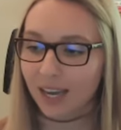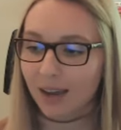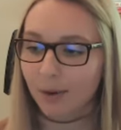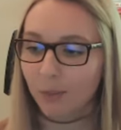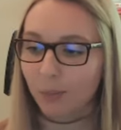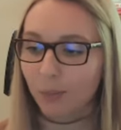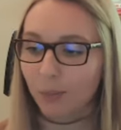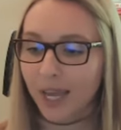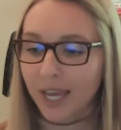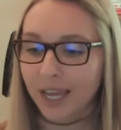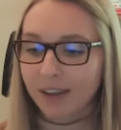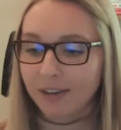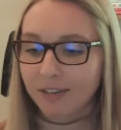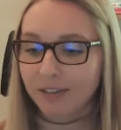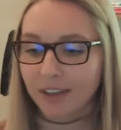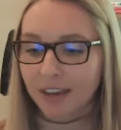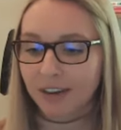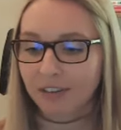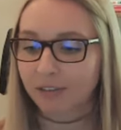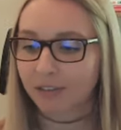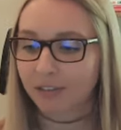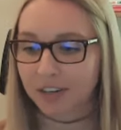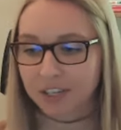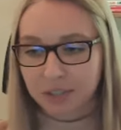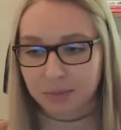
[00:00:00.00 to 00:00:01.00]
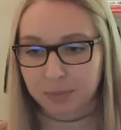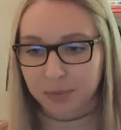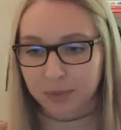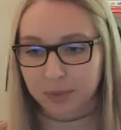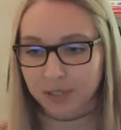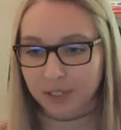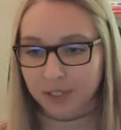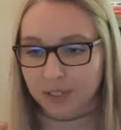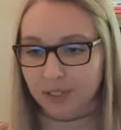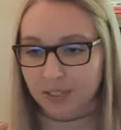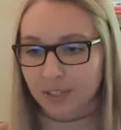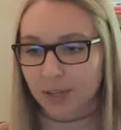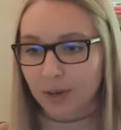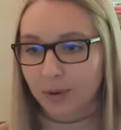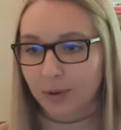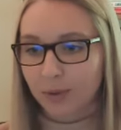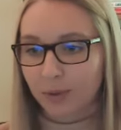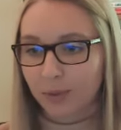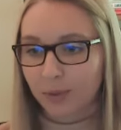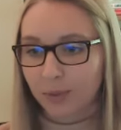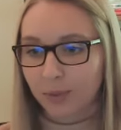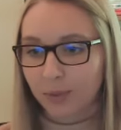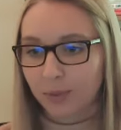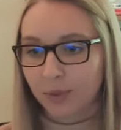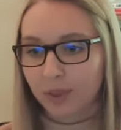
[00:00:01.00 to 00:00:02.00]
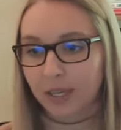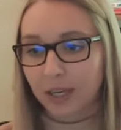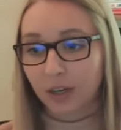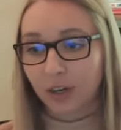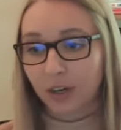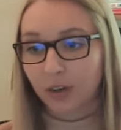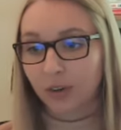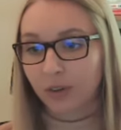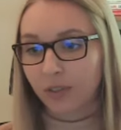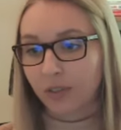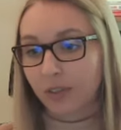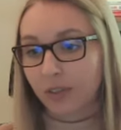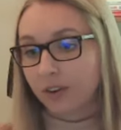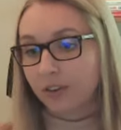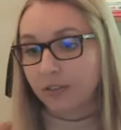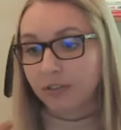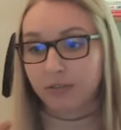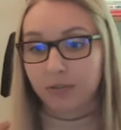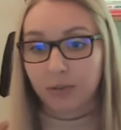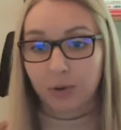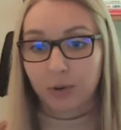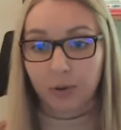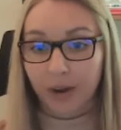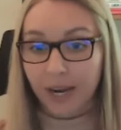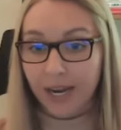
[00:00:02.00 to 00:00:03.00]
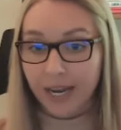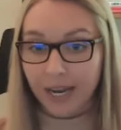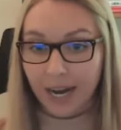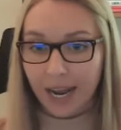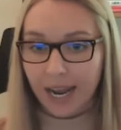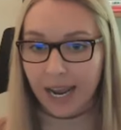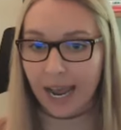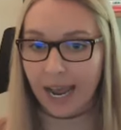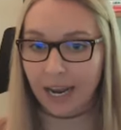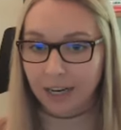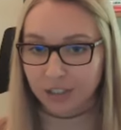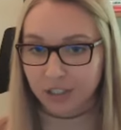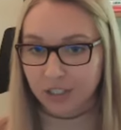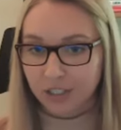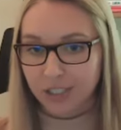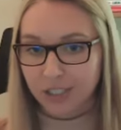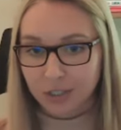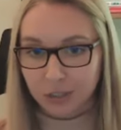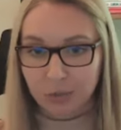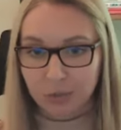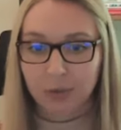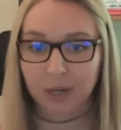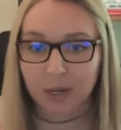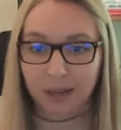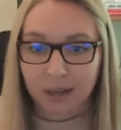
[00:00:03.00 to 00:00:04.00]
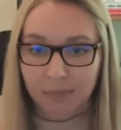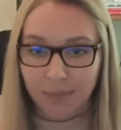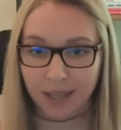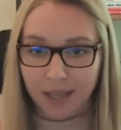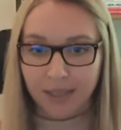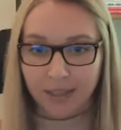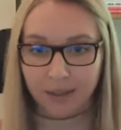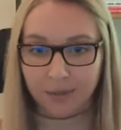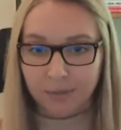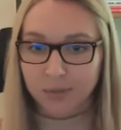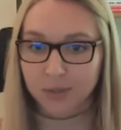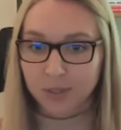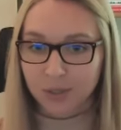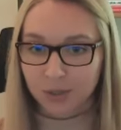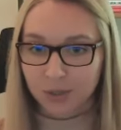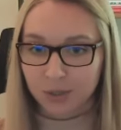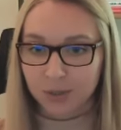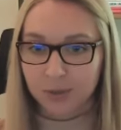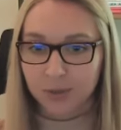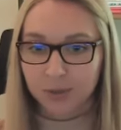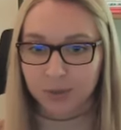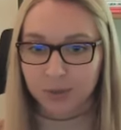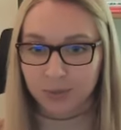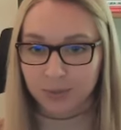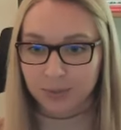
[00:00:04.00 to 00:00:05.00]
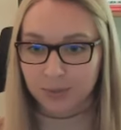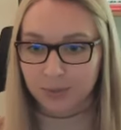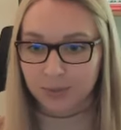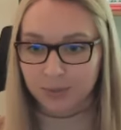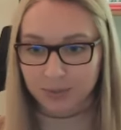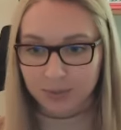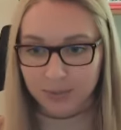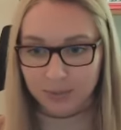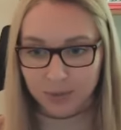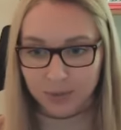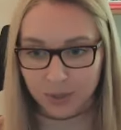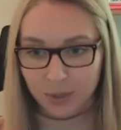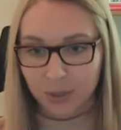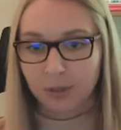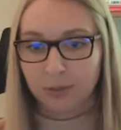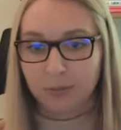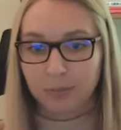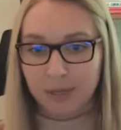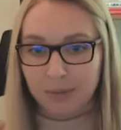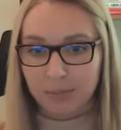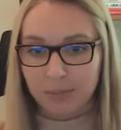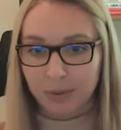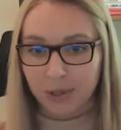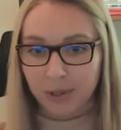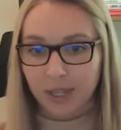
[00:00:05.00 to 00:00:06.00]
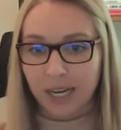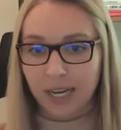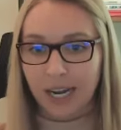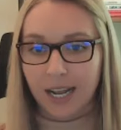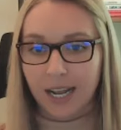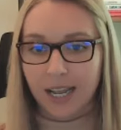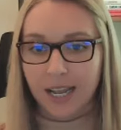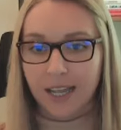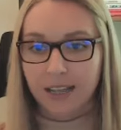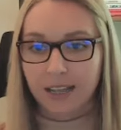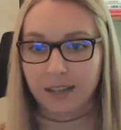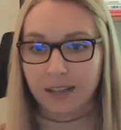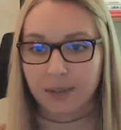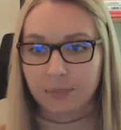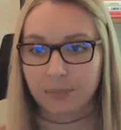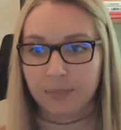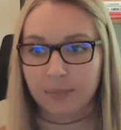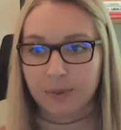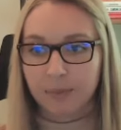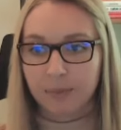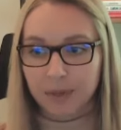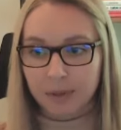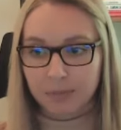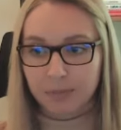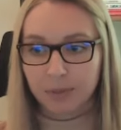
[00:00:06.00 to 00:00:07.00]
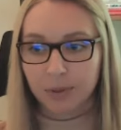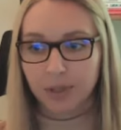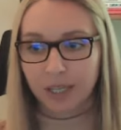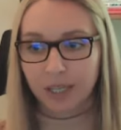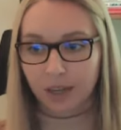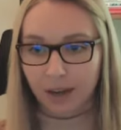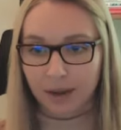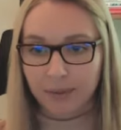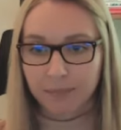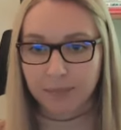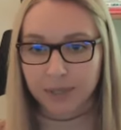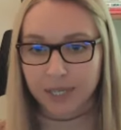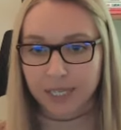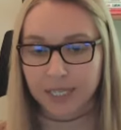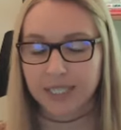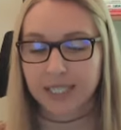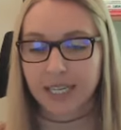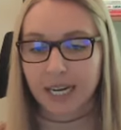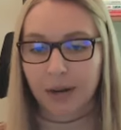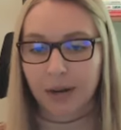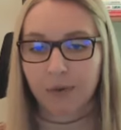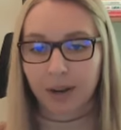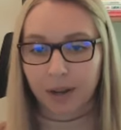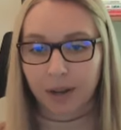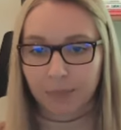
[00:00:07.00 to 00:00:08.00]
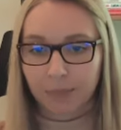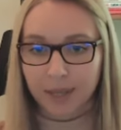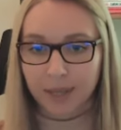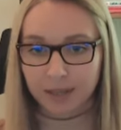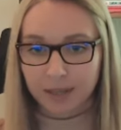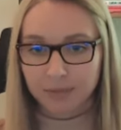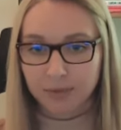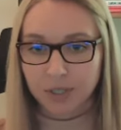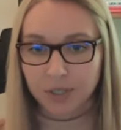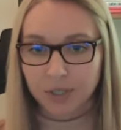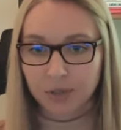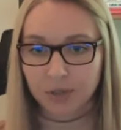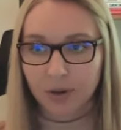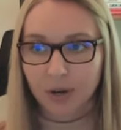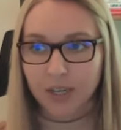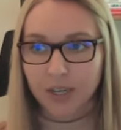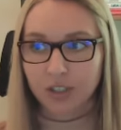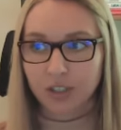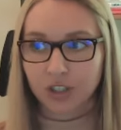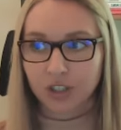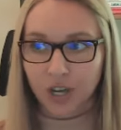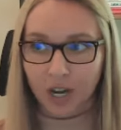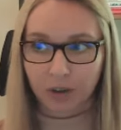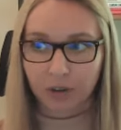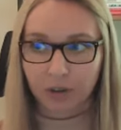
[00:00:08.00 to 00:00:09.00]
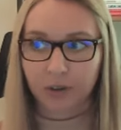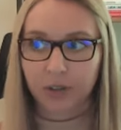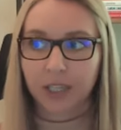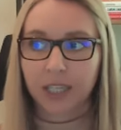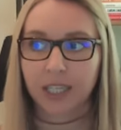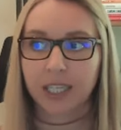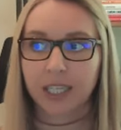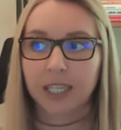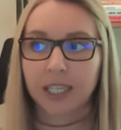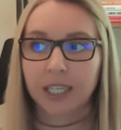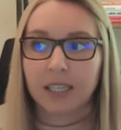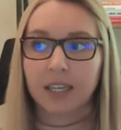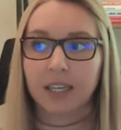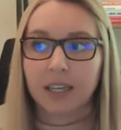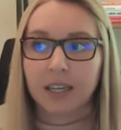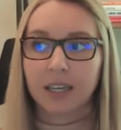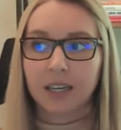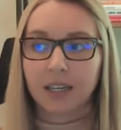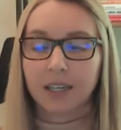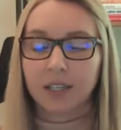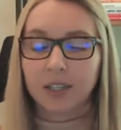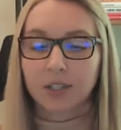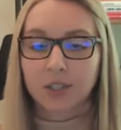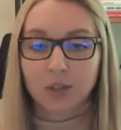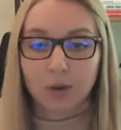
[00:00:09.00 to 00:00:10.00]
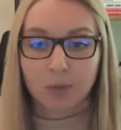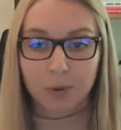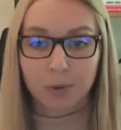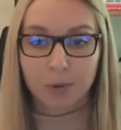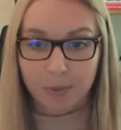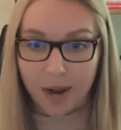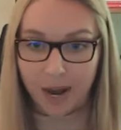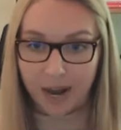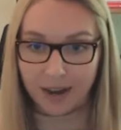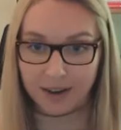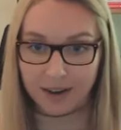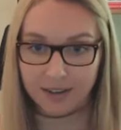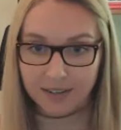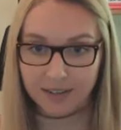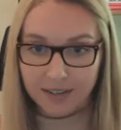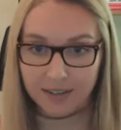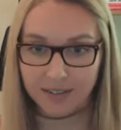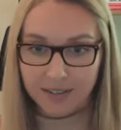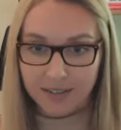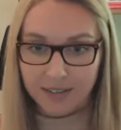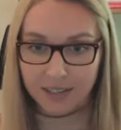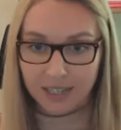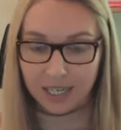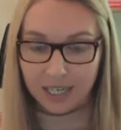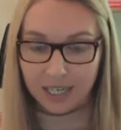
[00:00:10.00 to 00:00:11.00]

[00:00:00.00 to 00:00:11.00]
Wave and FreshBooks, so they're great. I actually do recommend them to certain people, and the people and companies that I recommend them to are generally sole proprietors.